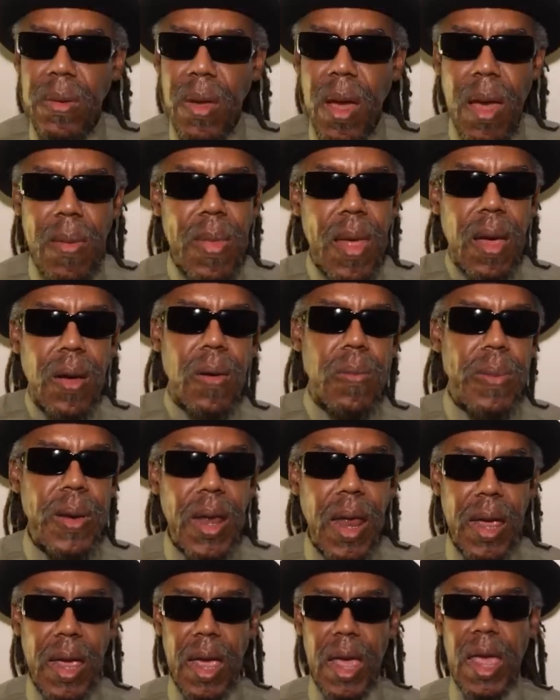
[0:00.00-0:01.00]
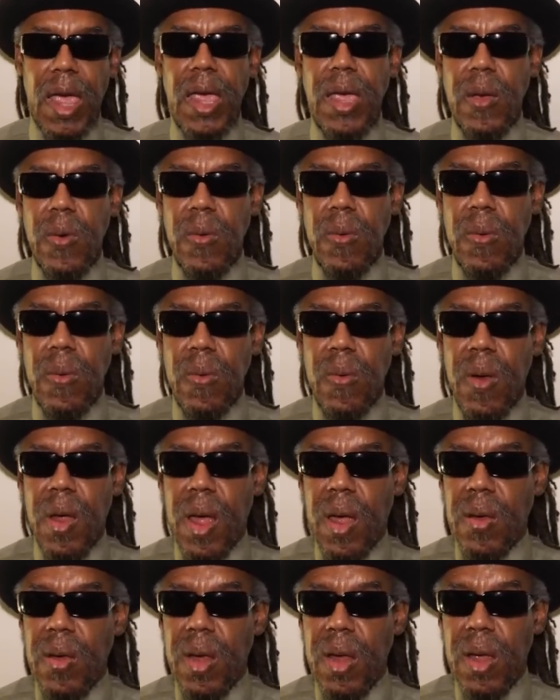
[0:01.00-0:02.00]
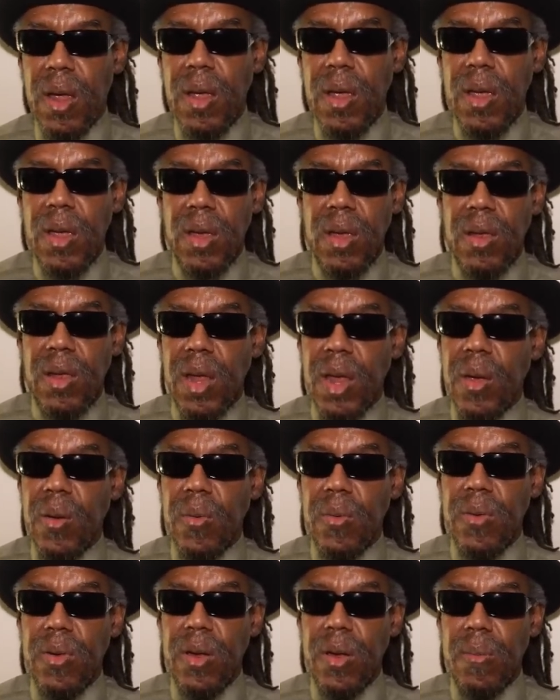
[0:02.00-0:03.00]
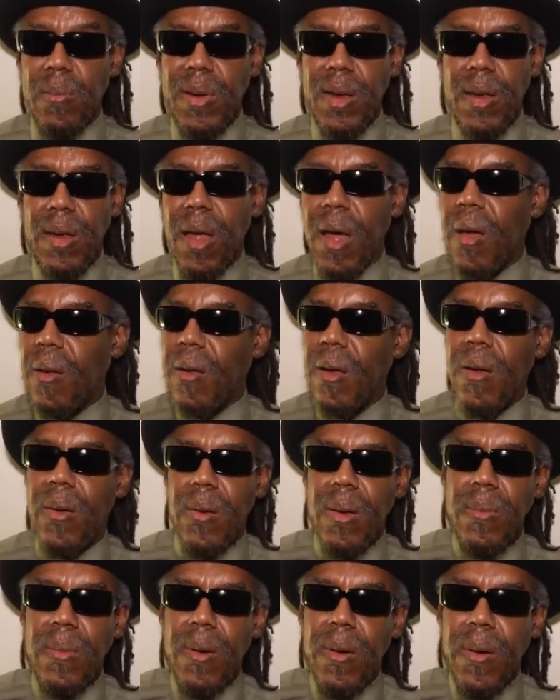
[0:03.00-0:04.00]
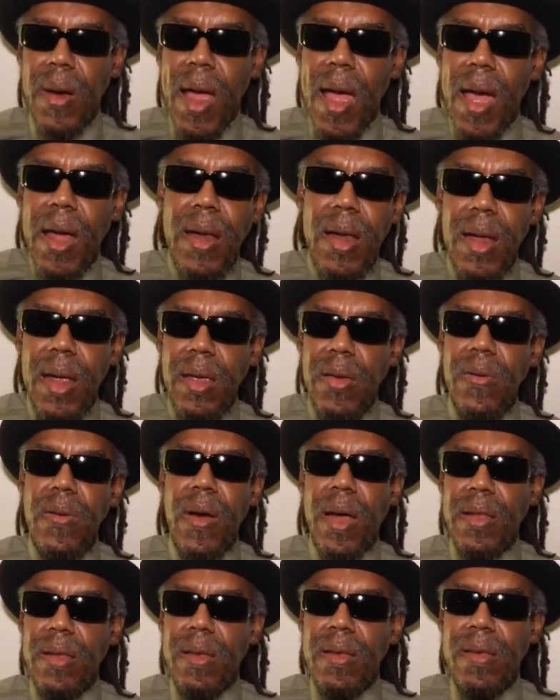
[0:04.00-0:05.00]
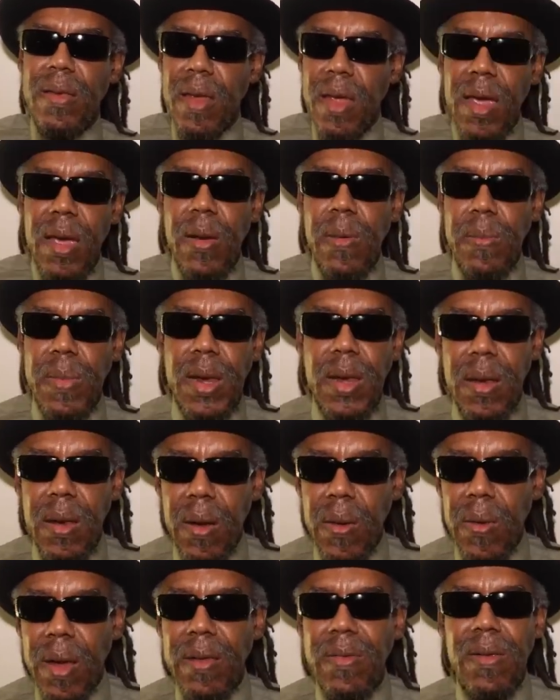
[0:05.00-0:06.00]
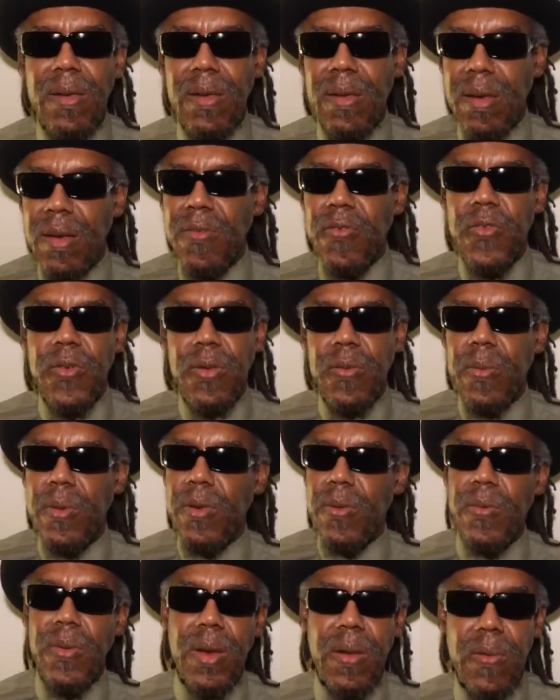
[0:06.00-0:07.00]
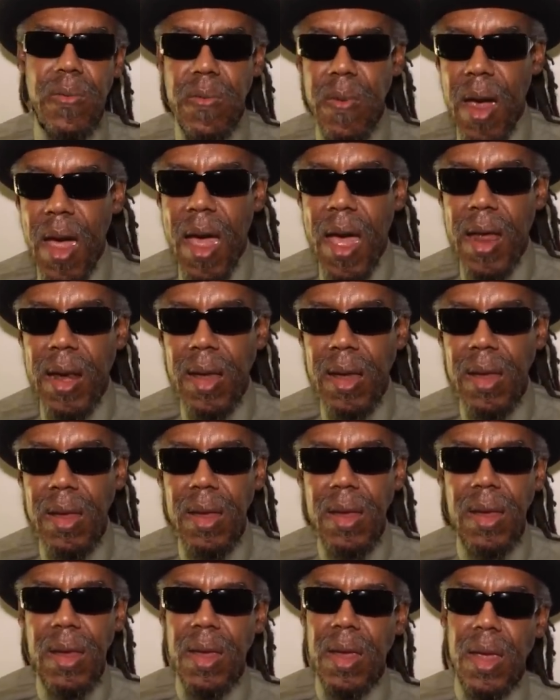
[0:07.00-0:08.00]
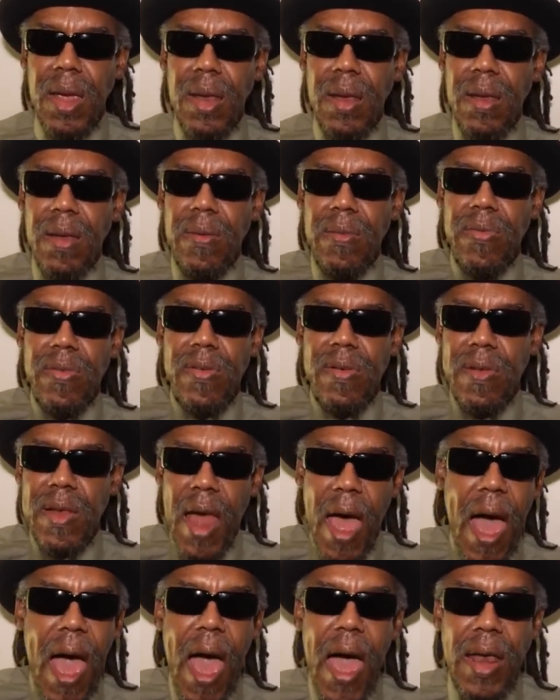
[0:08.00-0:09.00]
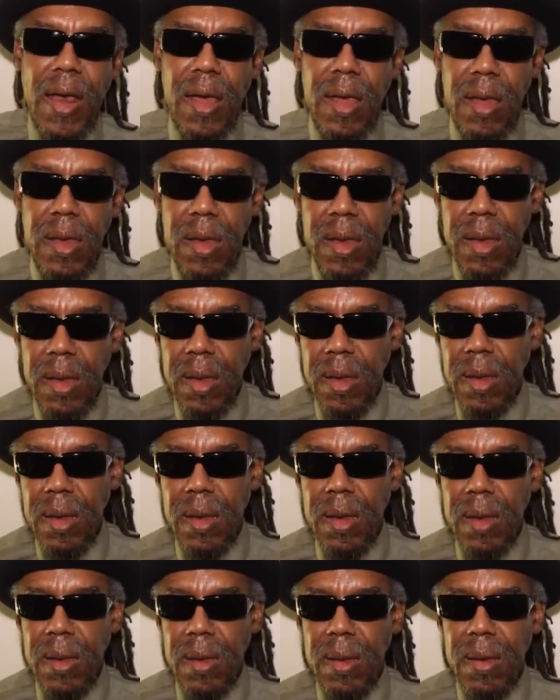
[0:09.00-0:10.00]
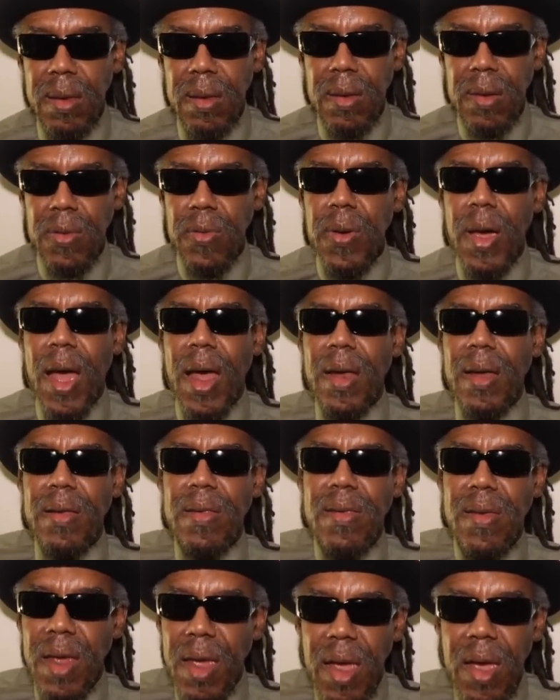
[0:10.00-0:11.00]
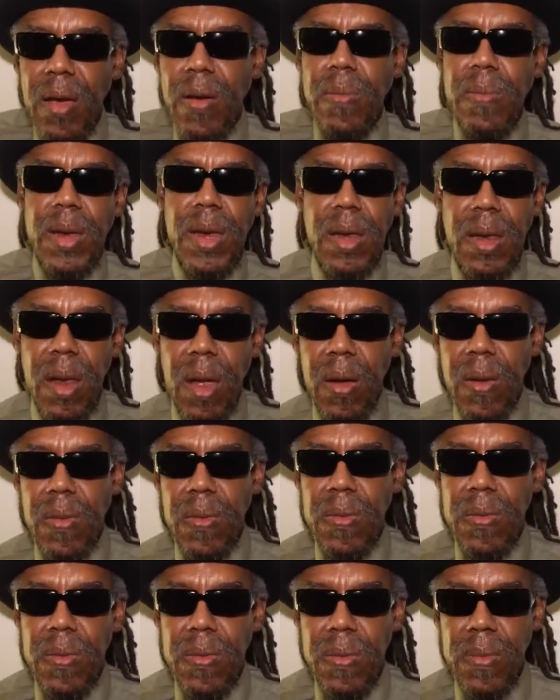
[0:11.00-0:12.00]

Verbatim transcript: I'm not gonna be like, I ain't gonna go down there. Cause they gonna tell me, no, no, I'm go down there. You gonna have to tell me no. That's the difference between a rider and a slider. You gotta tell me no.